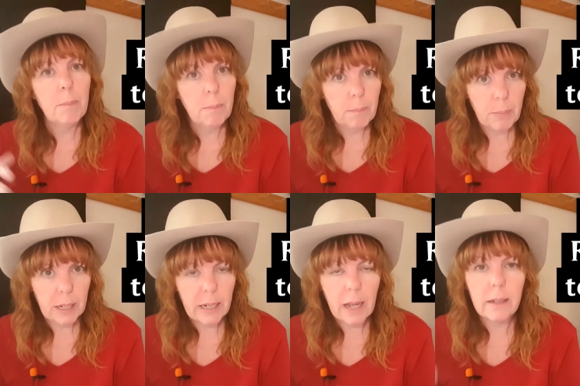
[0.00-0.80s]
But
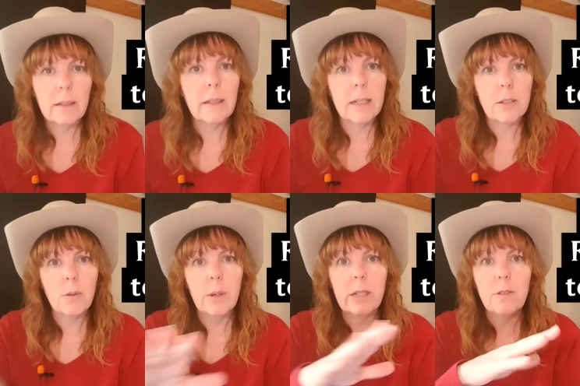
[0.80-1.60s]
again, that's
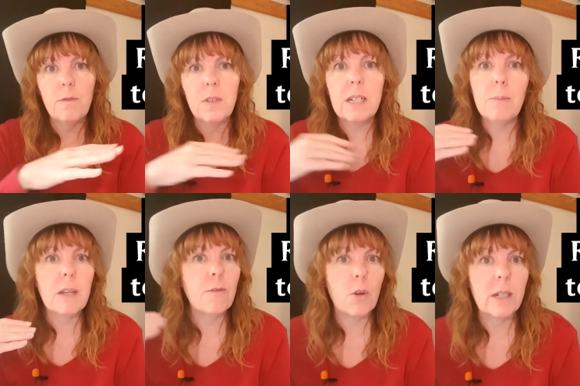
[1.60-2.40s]
going to feed
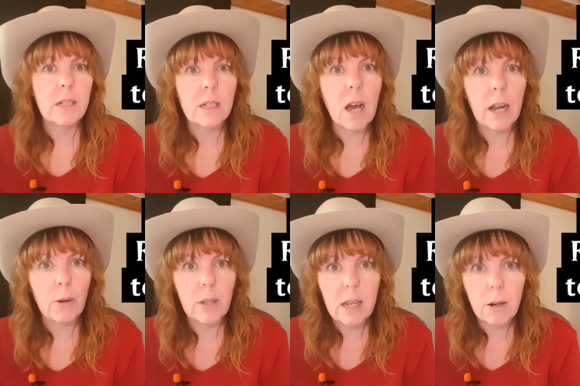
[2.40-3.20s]
me for an
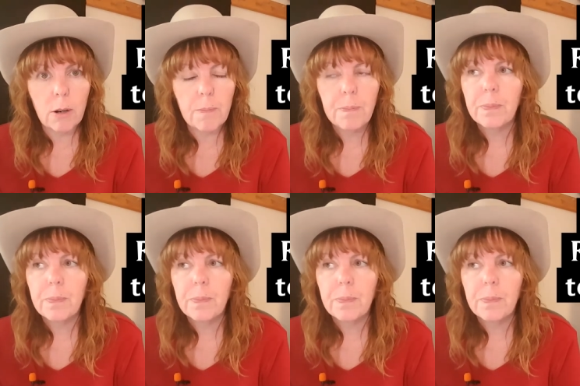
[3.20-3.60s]
entire year,